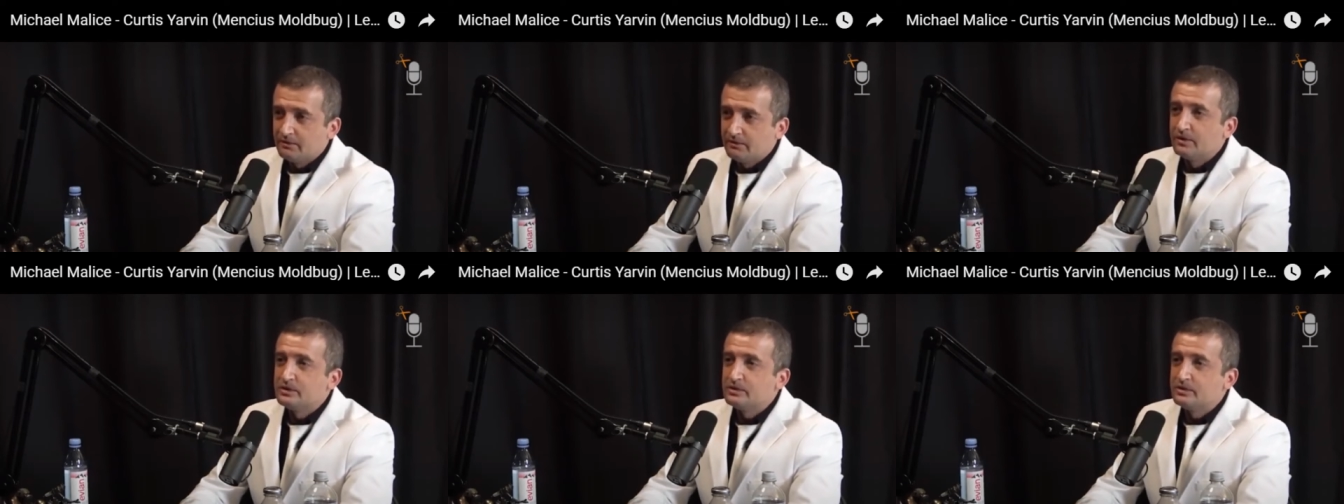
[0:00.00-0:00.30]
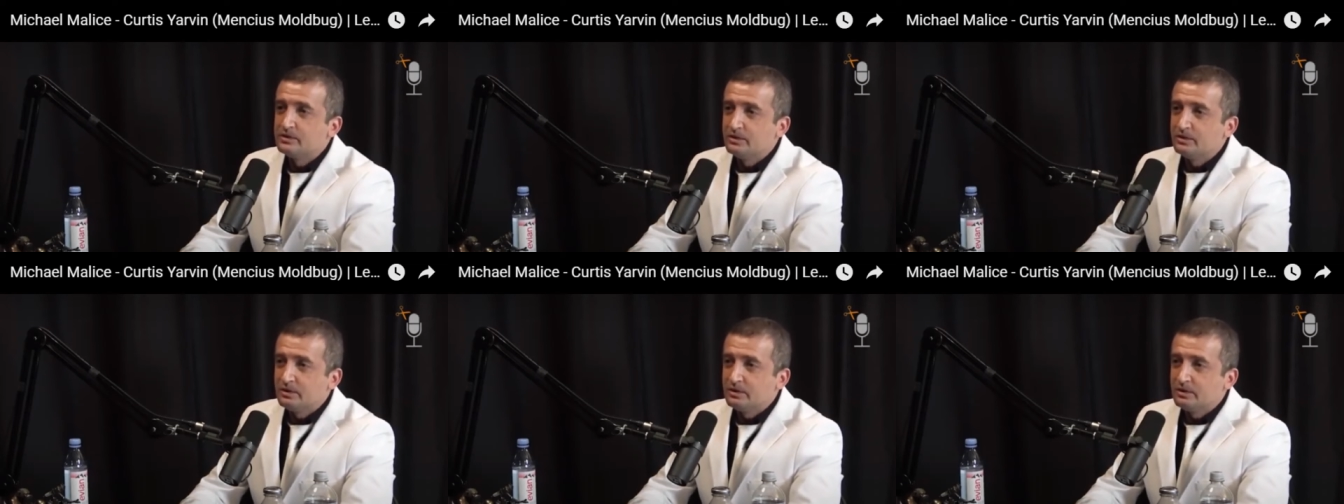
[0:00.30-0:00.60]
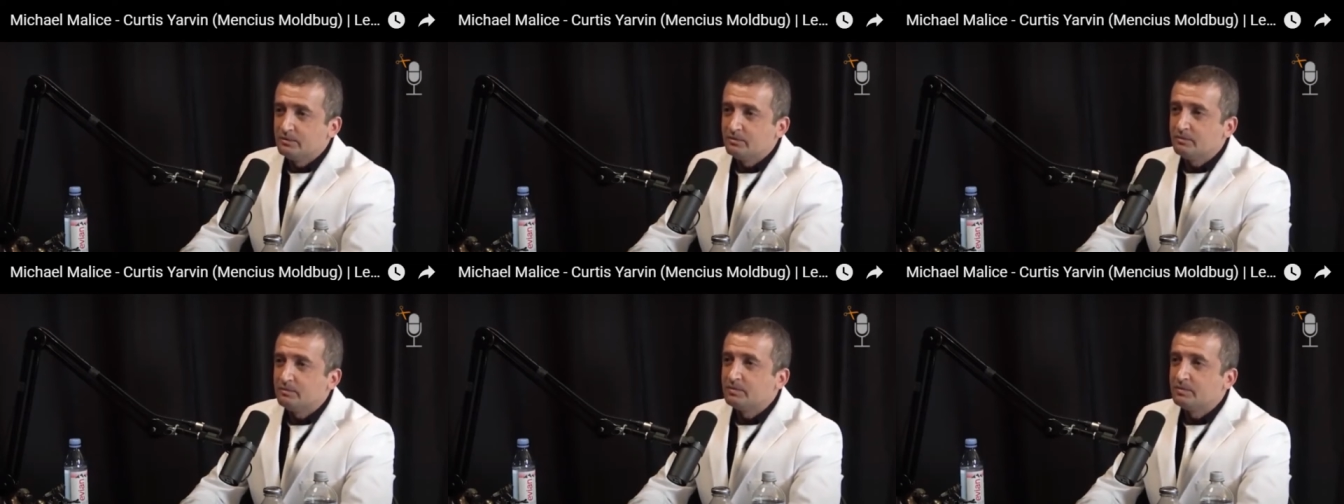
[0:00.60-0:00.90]
for a
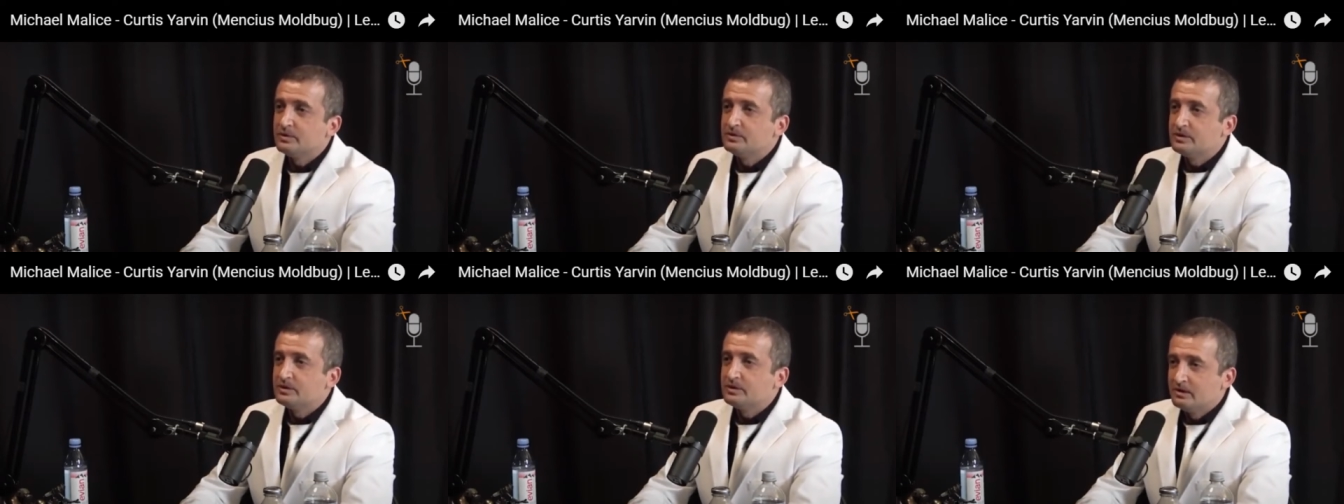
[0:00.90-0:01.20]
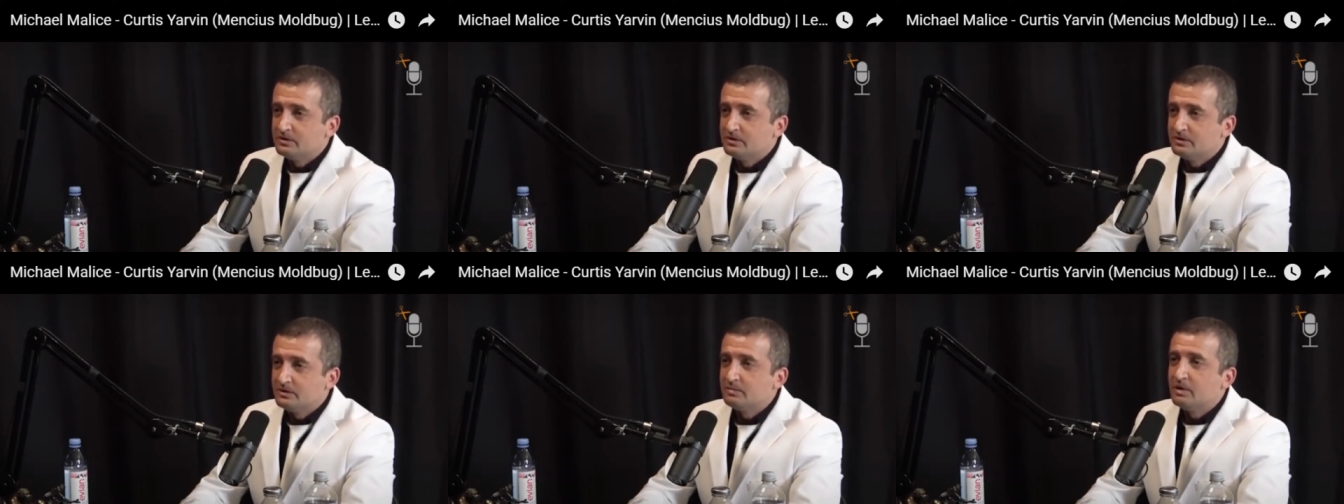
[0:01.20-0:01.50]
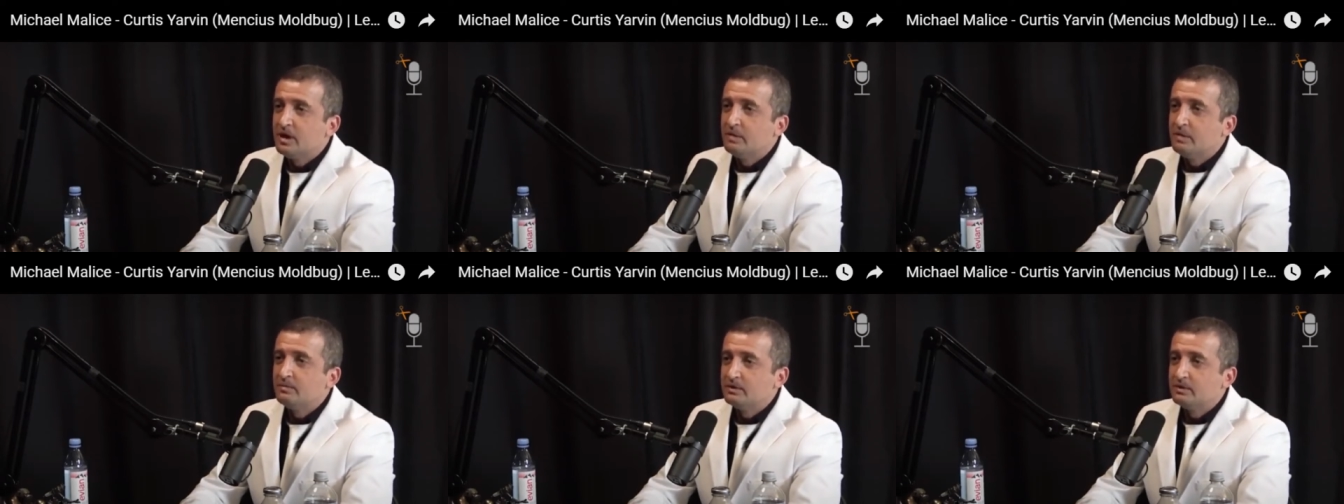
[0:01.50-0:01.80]
certain percentage of the
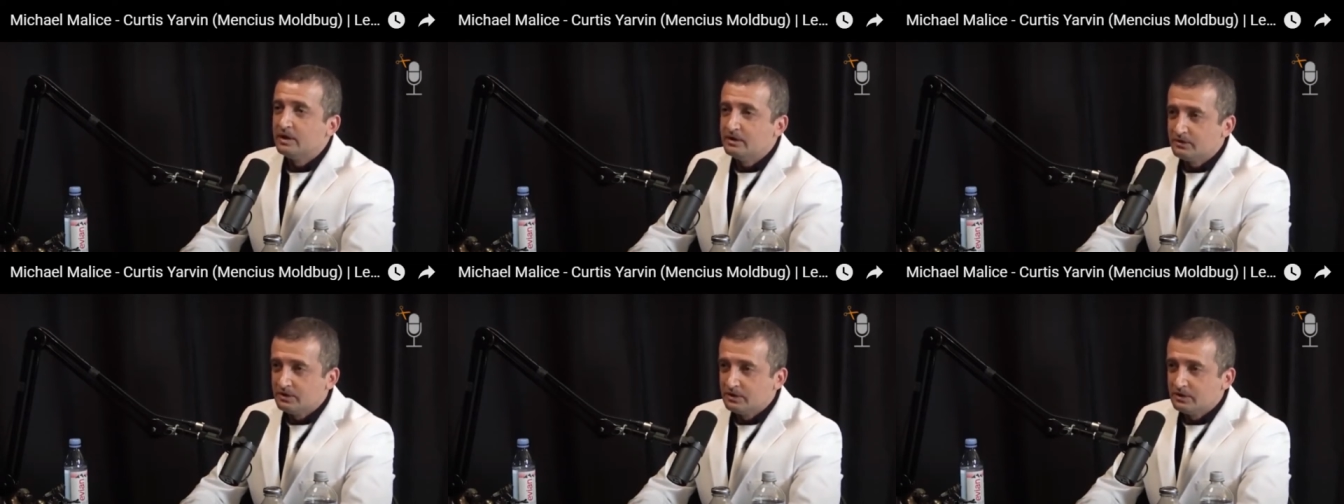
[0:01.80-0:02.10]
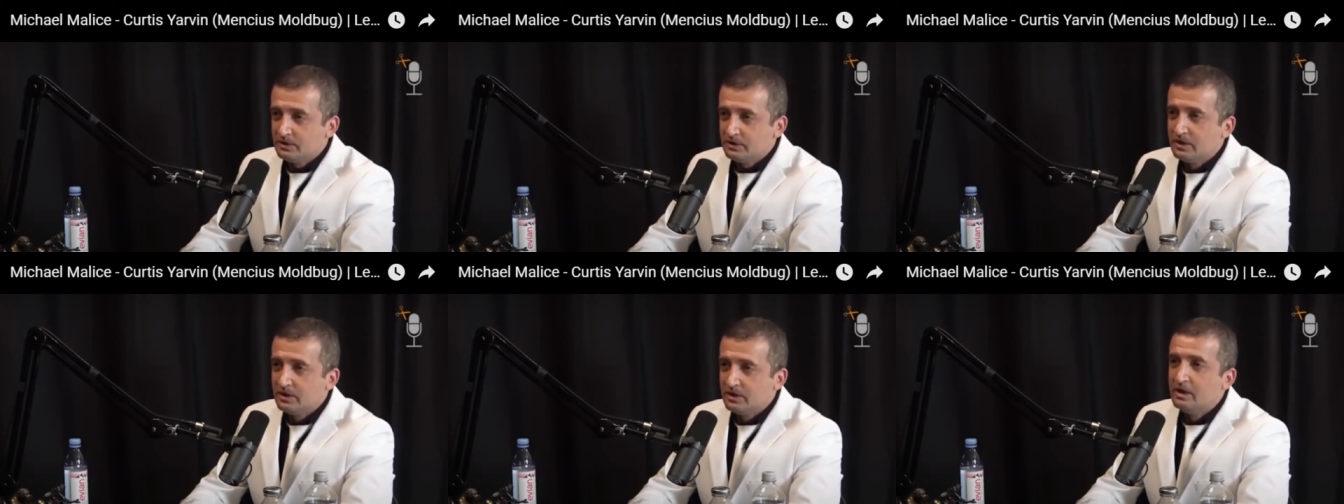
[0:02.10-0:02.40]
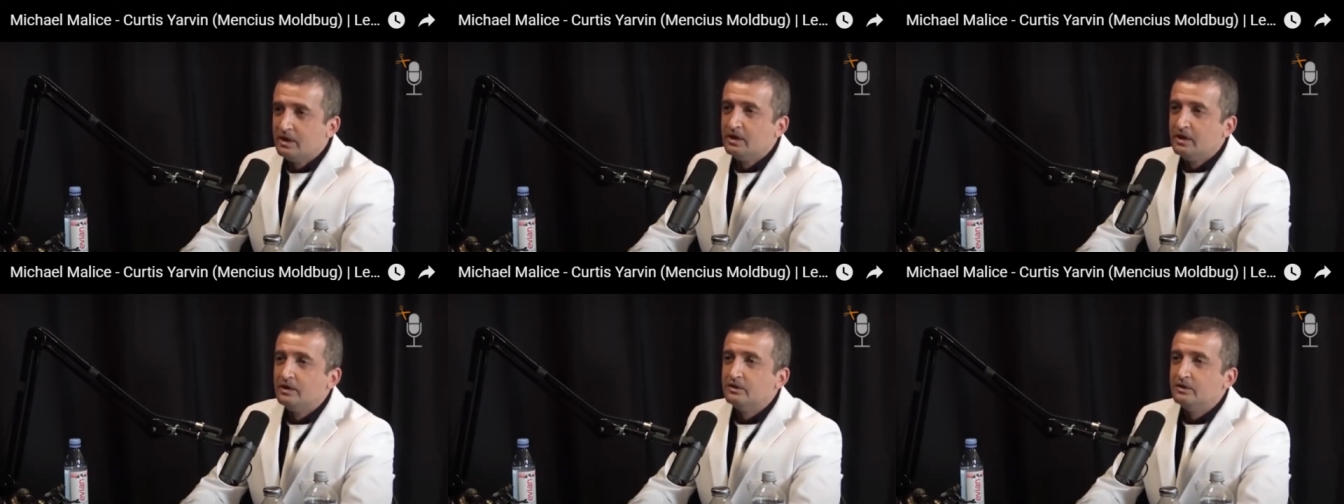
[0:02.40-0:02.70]
population
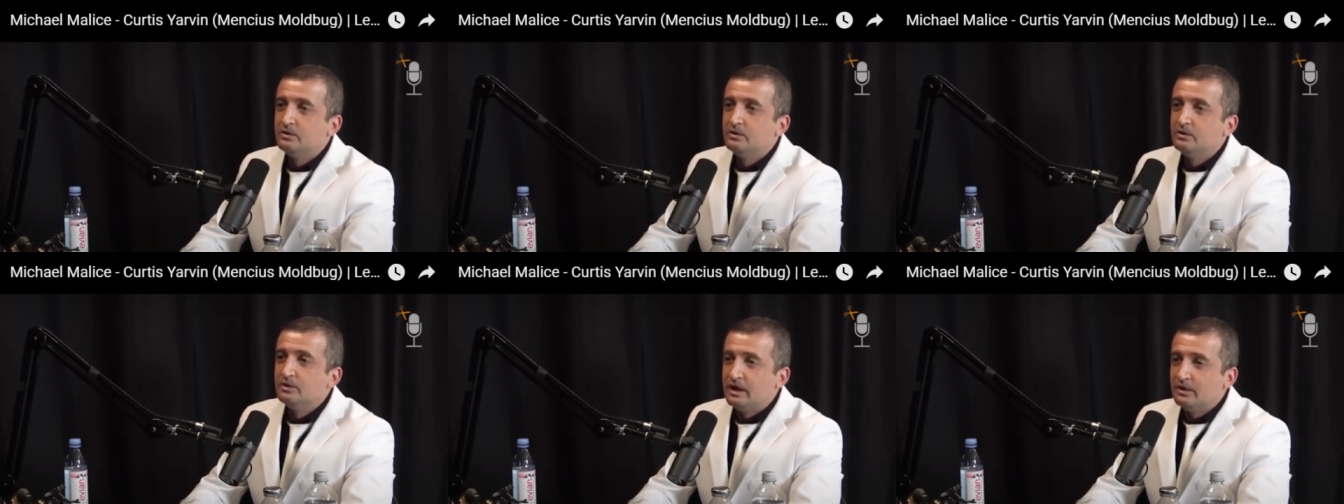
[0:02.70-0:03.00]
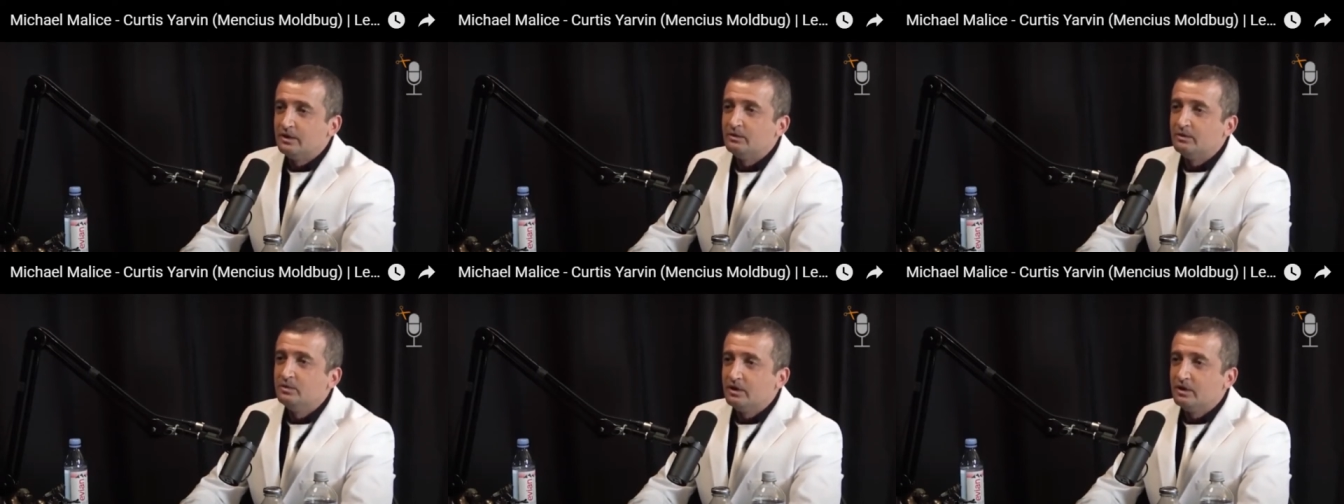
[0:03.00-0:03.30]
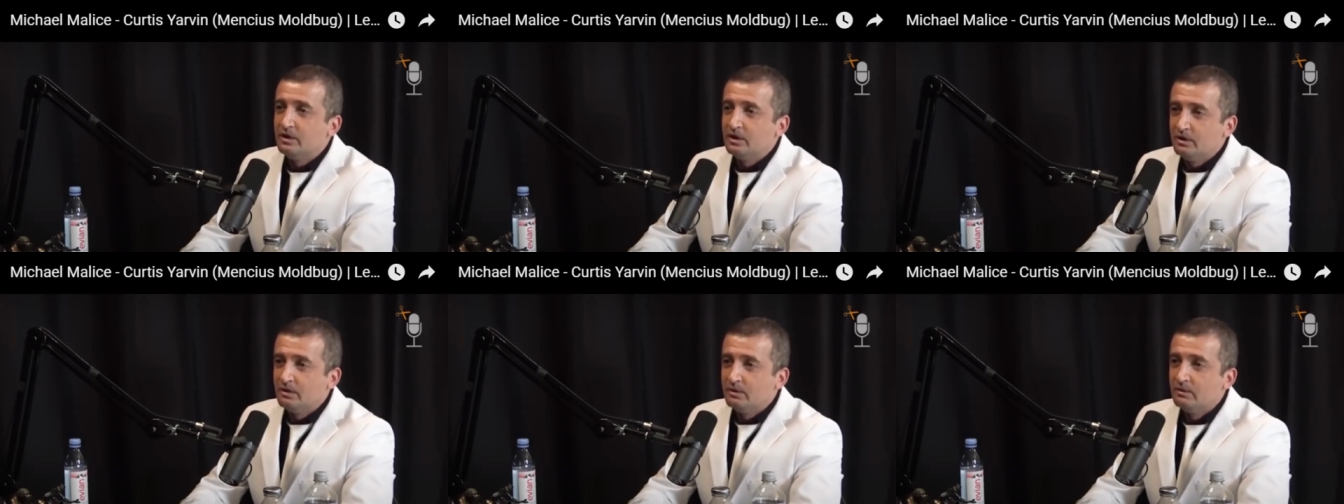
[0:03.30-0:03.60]
to let you
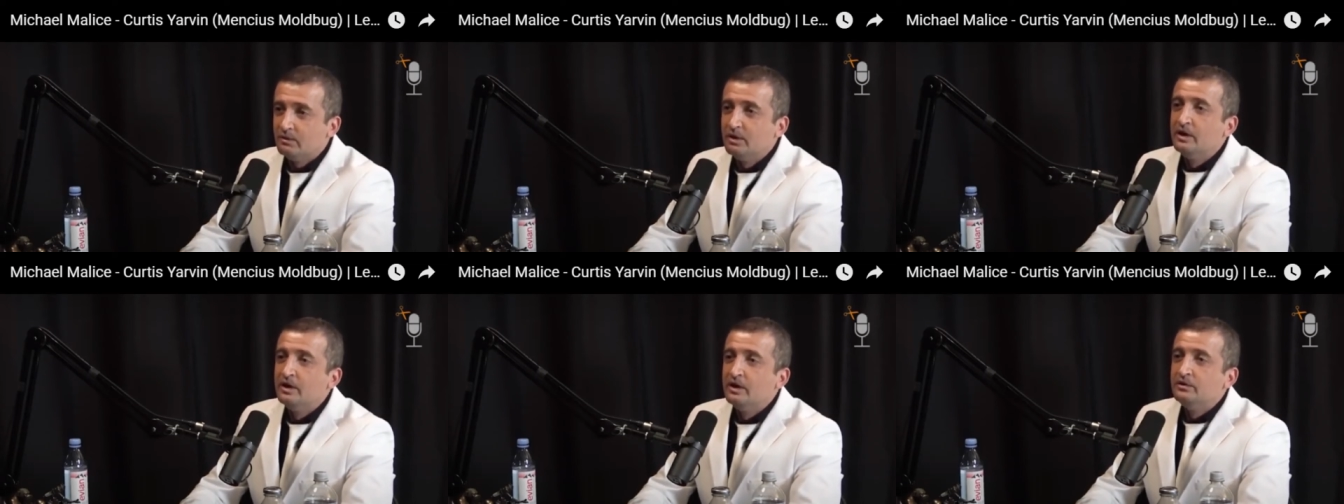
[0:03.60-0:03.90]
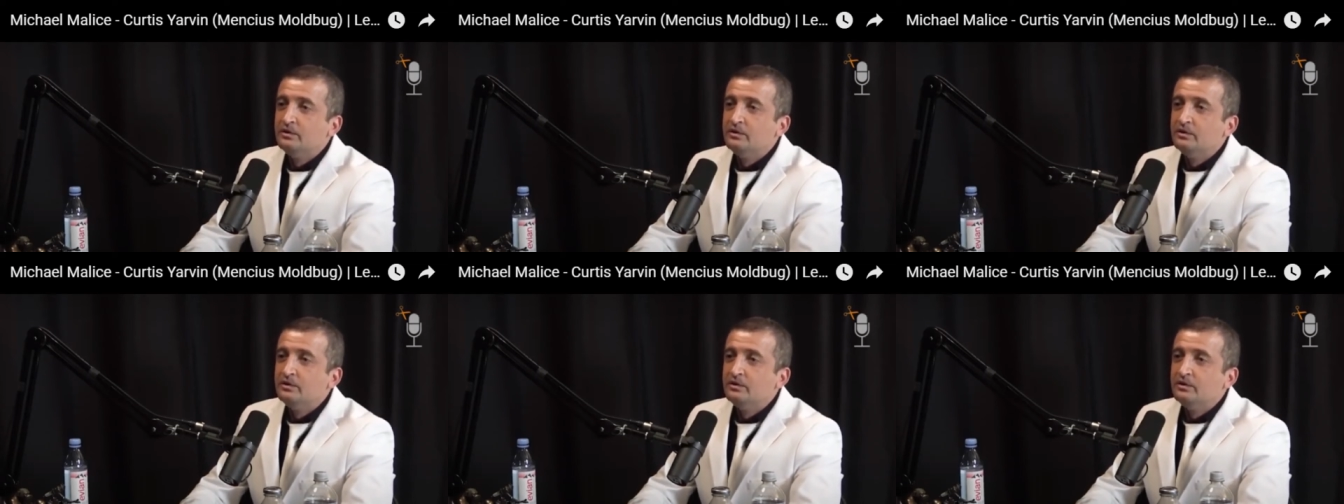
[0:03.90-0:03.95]
know